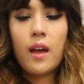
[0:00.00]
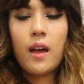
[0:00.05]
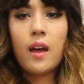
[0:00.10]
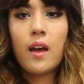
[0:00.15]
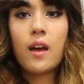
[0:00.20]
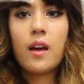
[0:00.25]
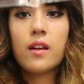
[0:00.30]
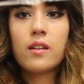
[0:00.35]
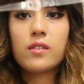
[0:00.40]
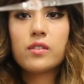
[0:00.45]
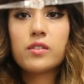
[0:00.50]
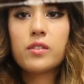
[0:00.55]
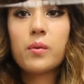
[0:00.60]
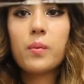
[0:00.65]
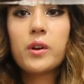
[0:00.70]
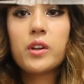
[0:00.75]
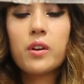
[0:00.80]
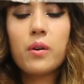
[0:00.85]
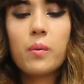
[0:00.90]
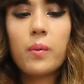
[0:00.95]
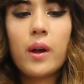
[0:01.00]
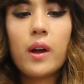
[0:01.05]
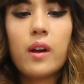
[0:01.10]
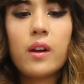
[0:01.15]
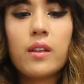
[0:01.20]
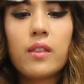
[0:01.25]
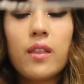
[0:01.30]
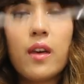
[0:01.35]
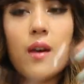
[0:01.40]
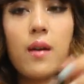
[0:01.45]
And so when you're
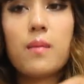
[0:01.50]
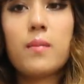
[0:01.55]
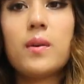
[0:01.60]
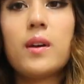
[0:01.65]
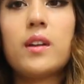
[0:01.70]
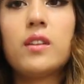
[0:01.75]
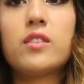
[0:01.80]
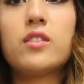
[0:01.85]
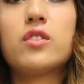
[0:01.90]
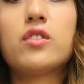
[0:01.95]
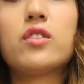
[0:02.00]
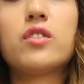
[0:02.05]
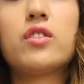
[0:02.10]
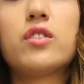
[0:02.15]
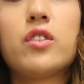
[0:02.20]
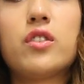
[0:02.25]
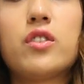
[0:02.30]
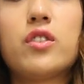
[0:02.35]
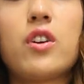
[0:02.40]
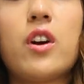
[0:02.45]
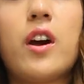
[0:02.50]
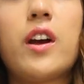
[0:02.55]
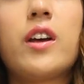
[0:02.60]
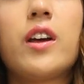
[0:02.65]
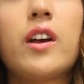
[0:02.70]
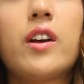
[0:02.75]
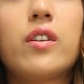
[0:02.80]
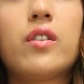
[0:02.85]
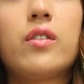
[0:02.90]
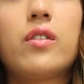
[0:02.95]
wearing them, it's just a
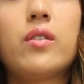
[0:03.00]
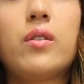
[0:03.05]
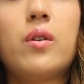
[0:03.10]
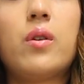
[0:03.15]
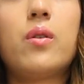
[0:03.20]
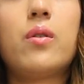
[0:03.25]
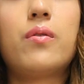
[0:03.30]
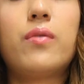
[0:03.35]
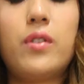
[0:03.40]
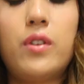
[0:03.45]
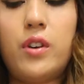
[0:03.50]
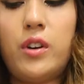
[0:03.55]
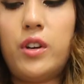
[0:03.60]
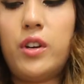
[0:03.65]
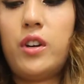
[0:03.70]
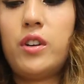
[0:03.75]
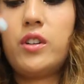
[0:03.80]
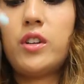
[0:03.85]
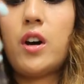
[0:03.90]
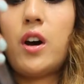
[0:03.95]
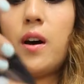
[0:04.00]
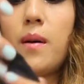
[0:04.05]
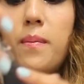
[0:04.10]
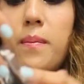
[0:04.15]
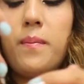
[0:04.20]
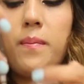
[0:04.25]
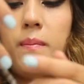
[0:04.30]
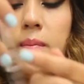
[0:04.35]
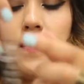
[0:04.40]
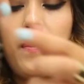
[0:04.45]
triangle over your
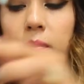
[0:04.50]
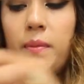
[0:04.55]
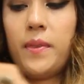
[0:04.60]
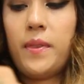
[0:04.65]
top.